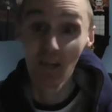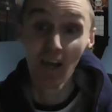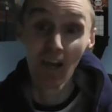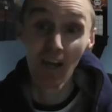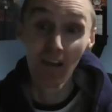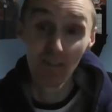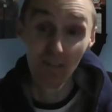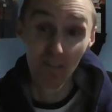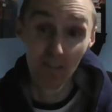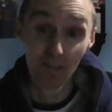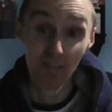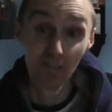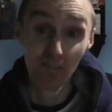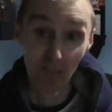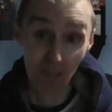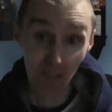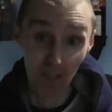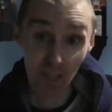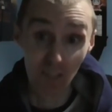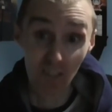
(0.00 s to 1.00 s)
that,
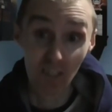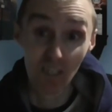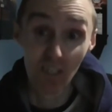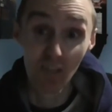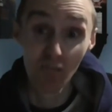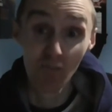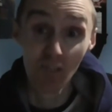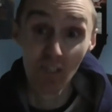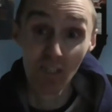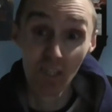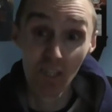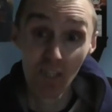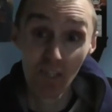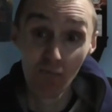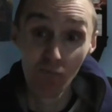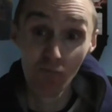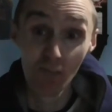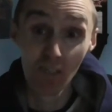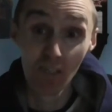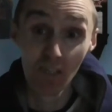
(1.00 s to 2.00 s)
like I say,
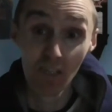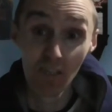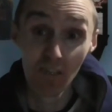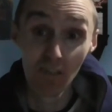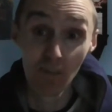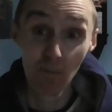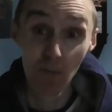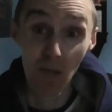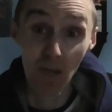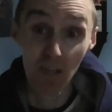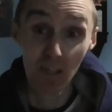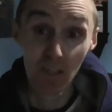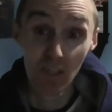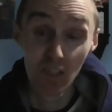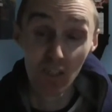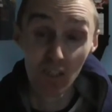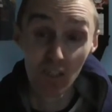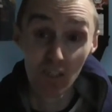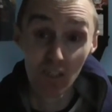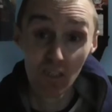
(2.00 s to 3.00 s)
redating the
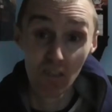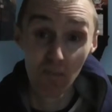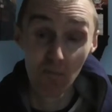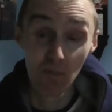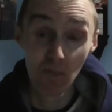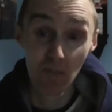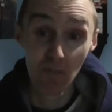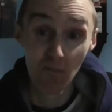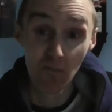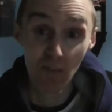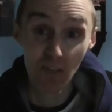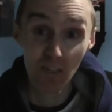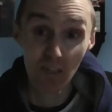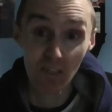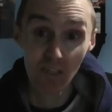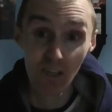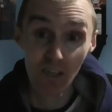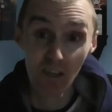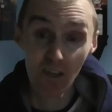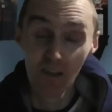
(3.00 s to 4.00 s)
packages and the meat and things
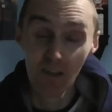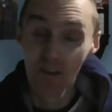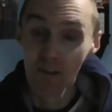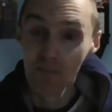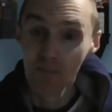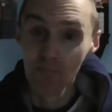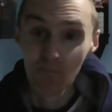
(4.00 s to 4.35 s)
like that.